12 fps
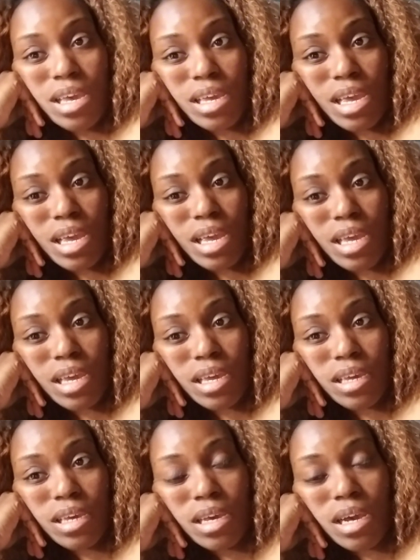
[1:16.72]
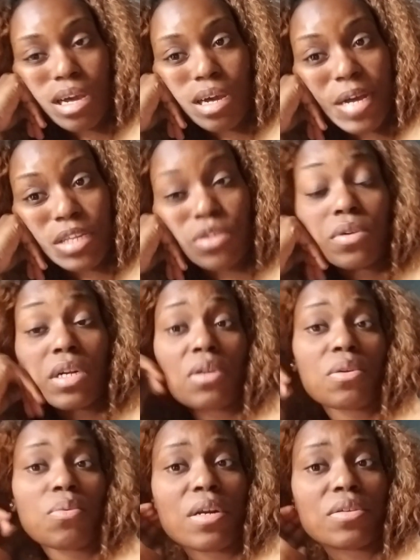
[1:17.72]
And um, I do go
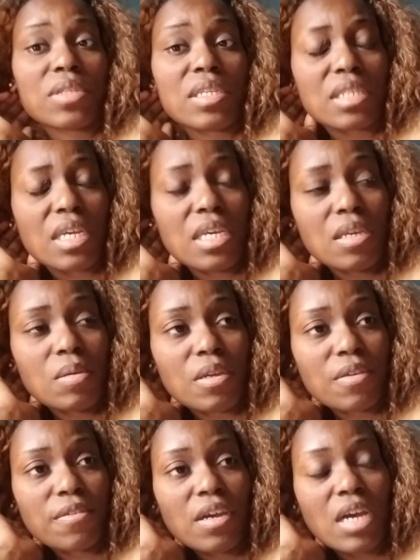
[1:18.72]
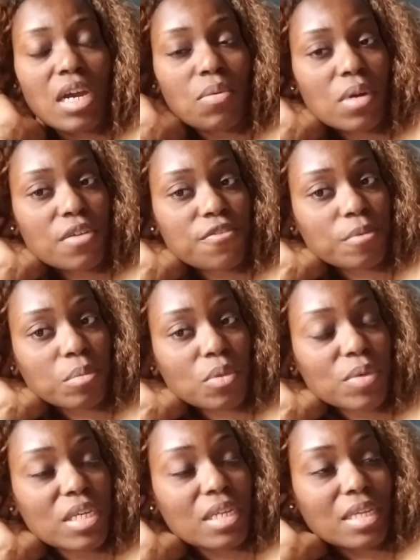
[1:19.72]
to work this evening. I work from
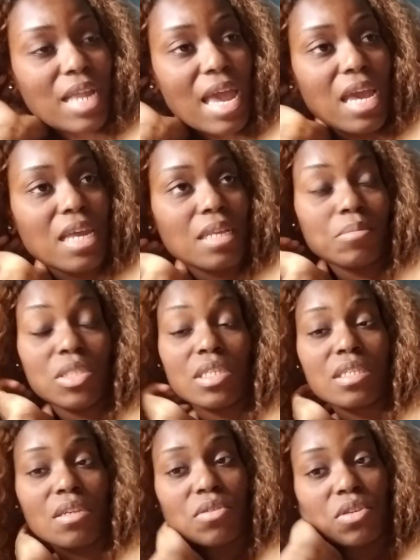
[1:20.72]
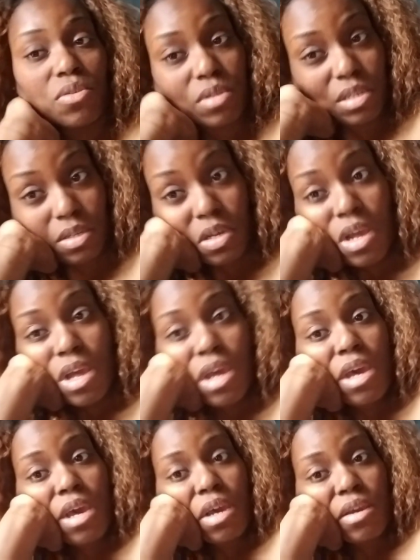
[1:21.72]
3 to 9. I'm just so used to,
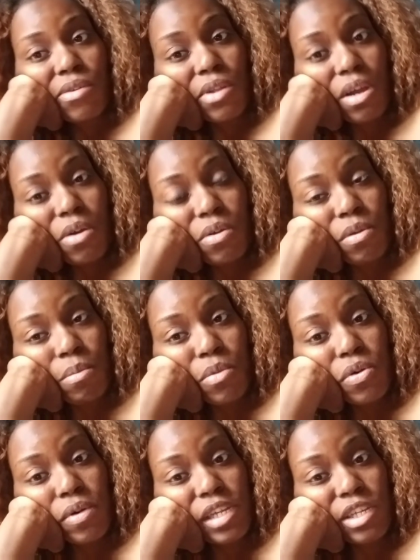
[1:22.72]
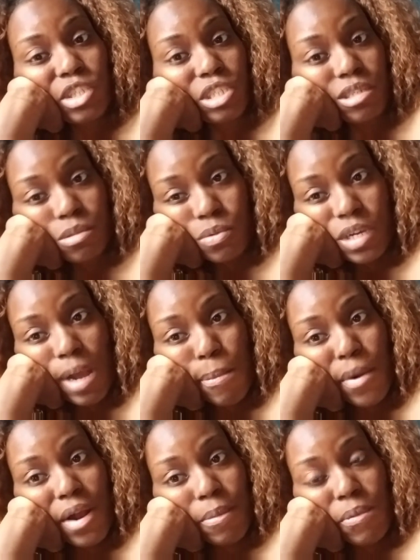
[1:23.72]
you know, the morning shifts where I
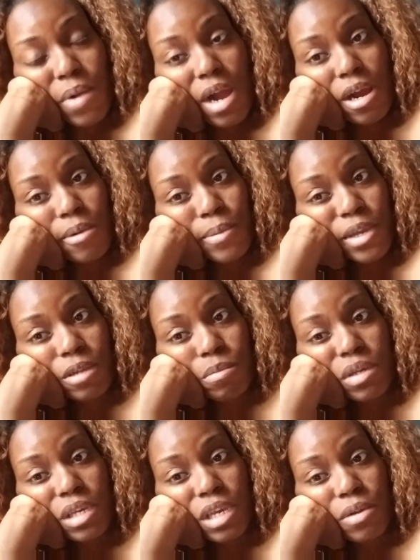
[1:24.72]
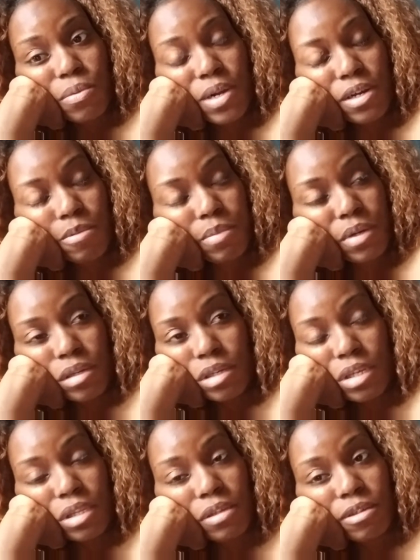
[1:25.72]
probably will already be at work. But
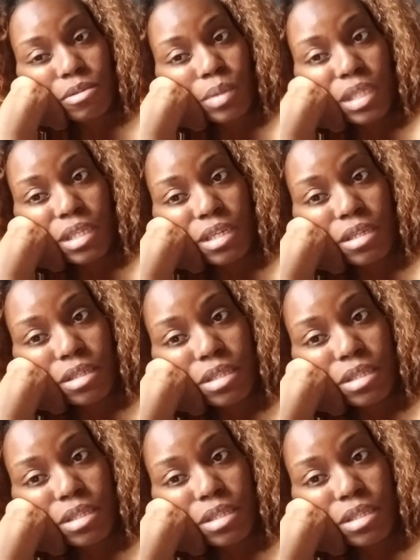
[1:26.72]
it is what it is.